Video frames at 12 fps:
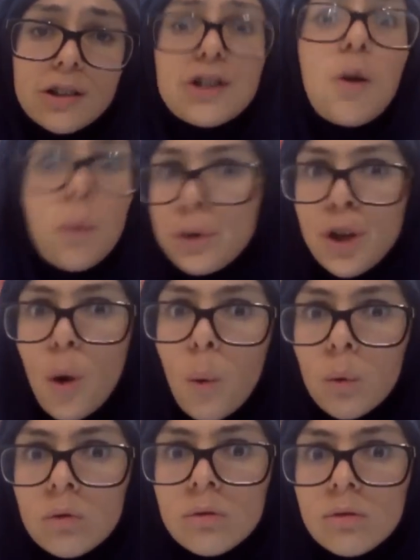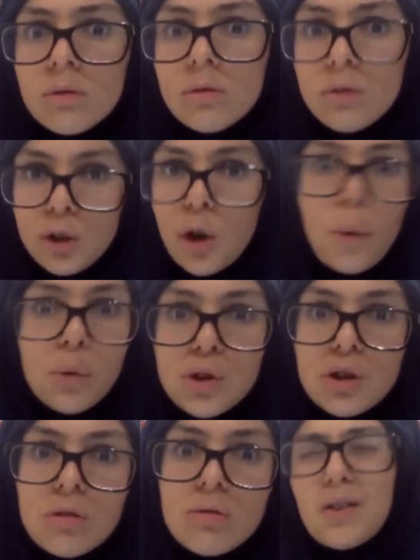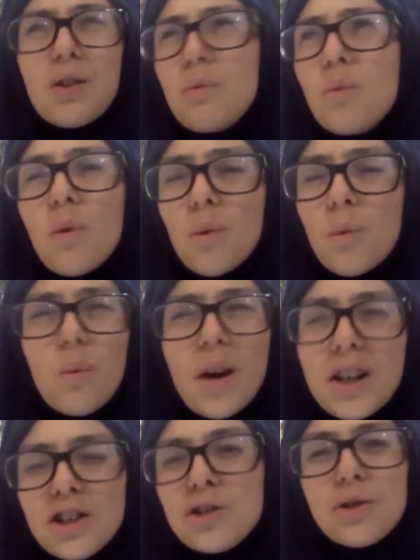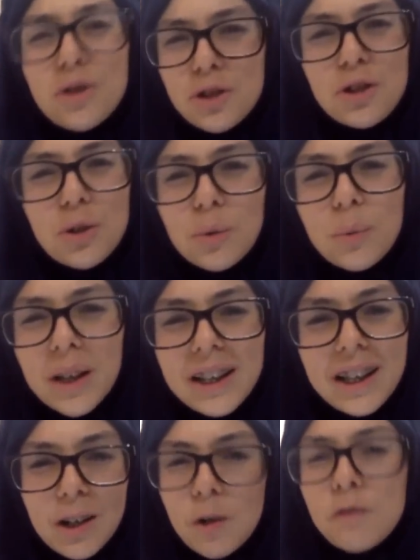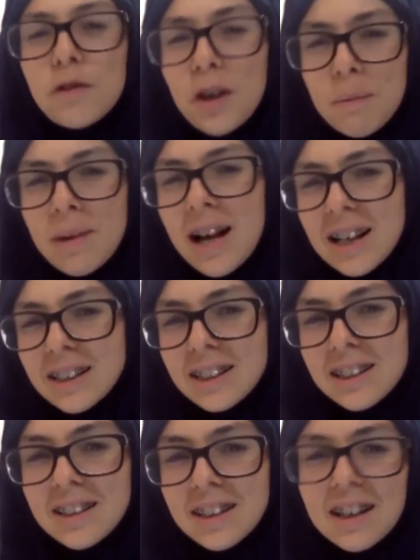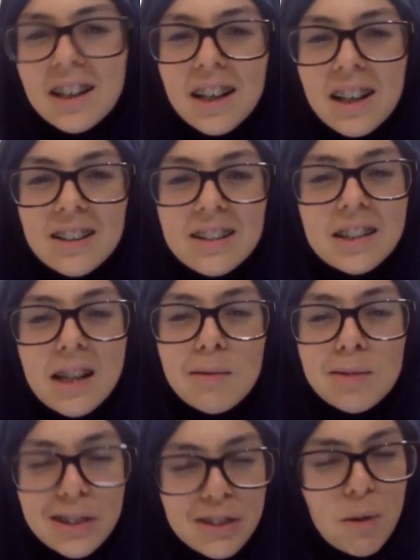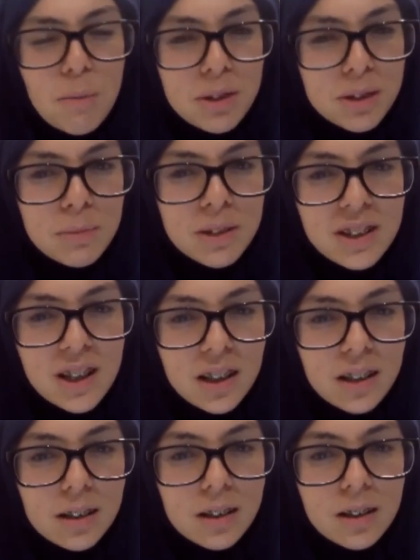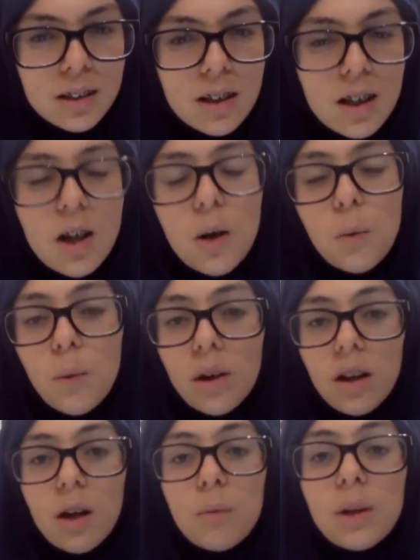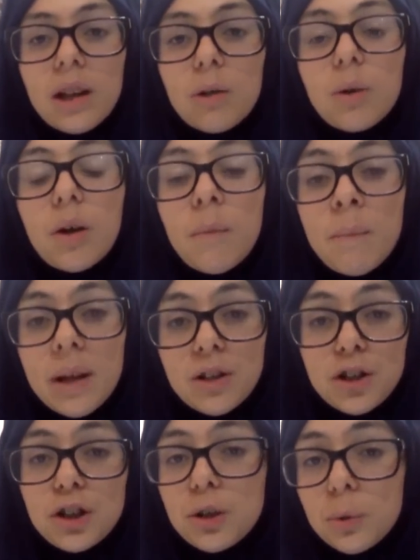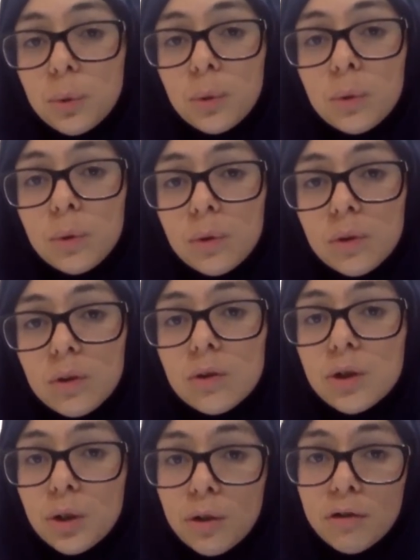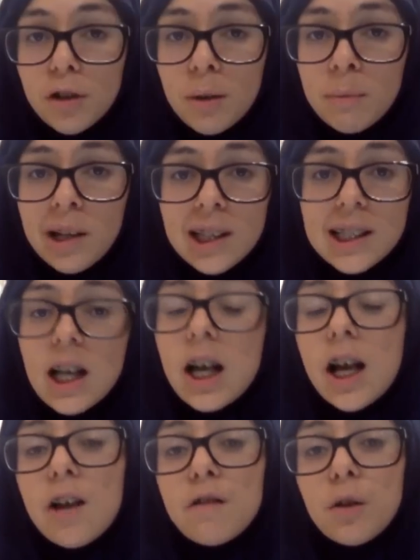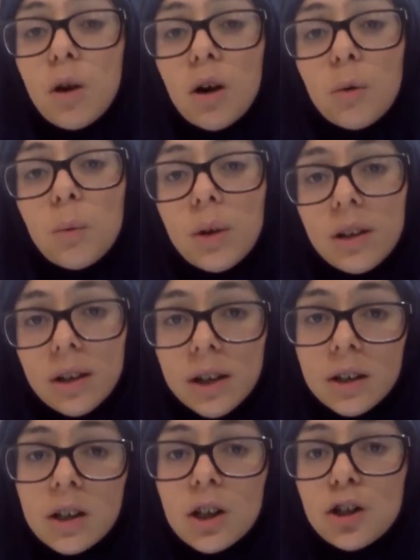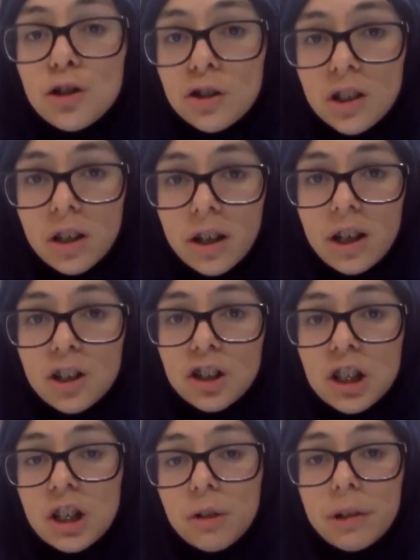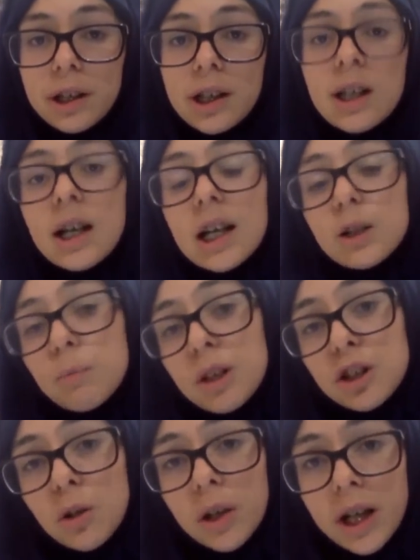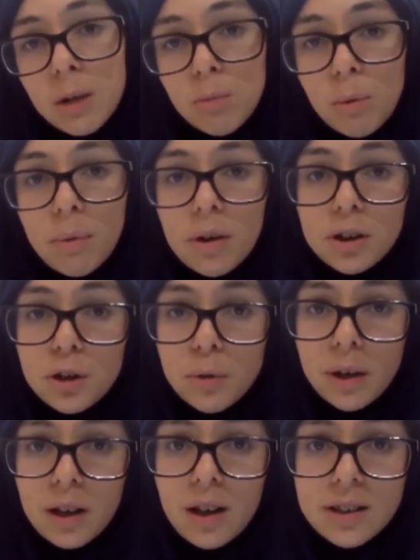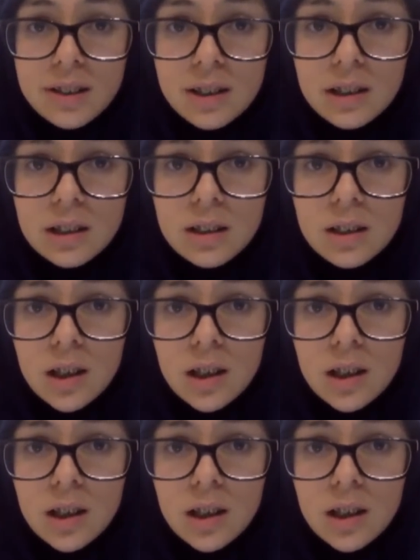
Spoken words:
So no, don't. Then when should you really go for MS? This sounds so pessimistic. Well, I really recommend you to go for MS if you are willing to study engineering, especially in preparatory classes,